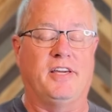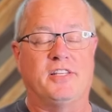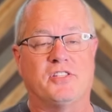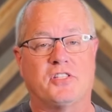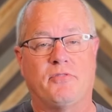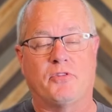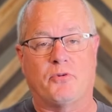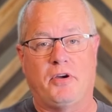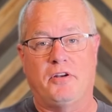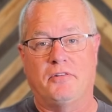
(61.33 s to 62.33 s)
And as a seventh
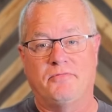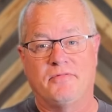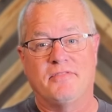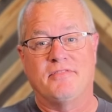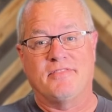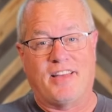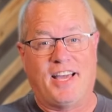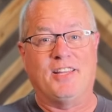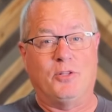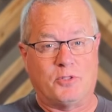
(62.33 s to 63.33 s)
grader,
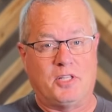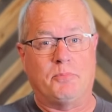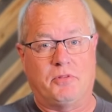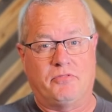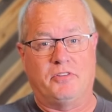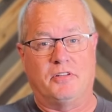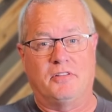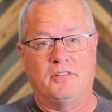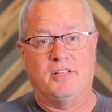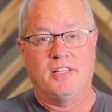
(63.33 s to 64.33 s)
I looked up to
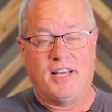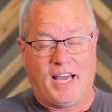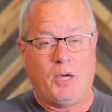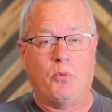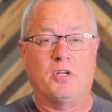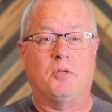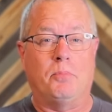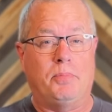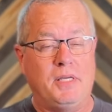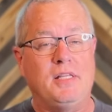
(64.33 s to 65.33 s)
Phil. I wanted to
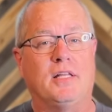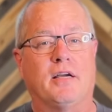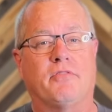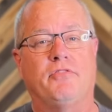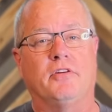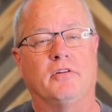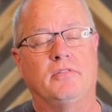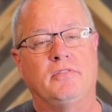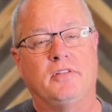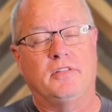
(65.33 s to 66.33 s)
be like
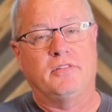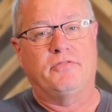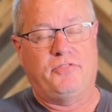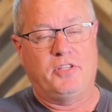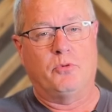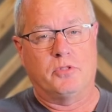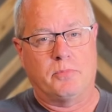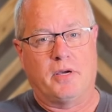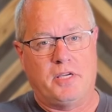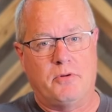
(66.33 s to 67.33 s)
Phil. Phil was
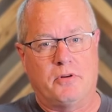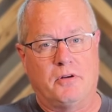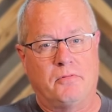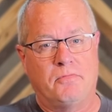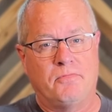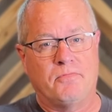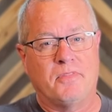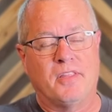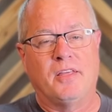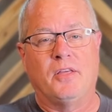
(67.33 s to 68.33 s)
my hero.
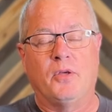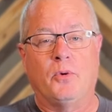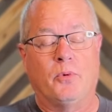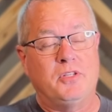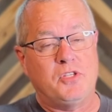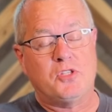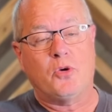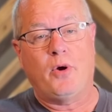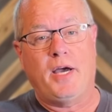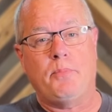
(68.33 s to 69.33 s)
Well, it just
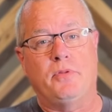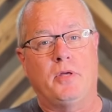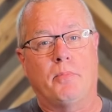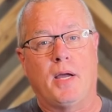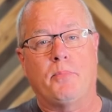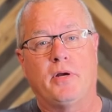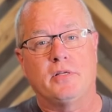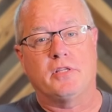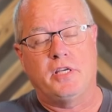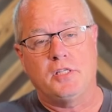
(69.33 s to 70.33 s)
so happened that my
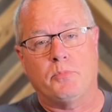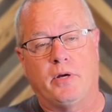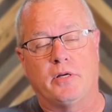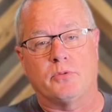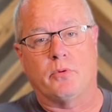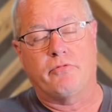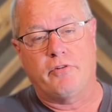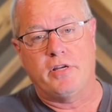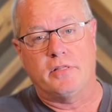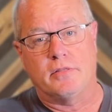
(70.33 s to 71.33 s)
parents and his parents were
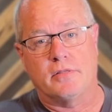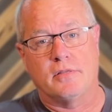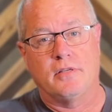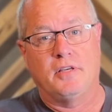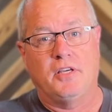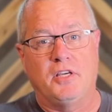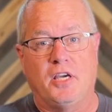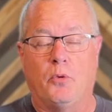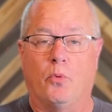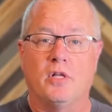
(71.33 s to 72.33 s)
friends.
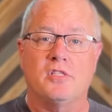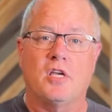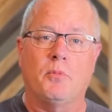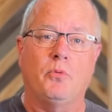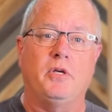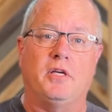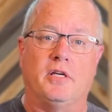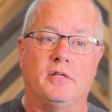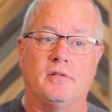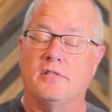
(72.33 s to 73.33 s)
And one summer
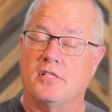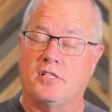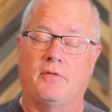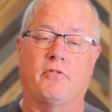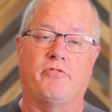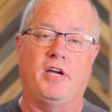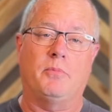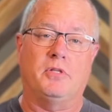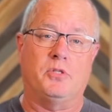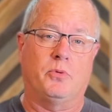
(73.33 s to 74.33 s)
weekend, several
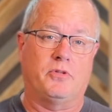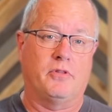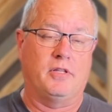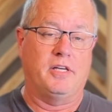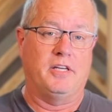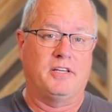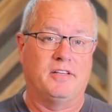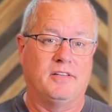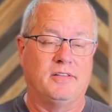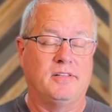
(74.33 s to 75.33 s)
families went to the lake.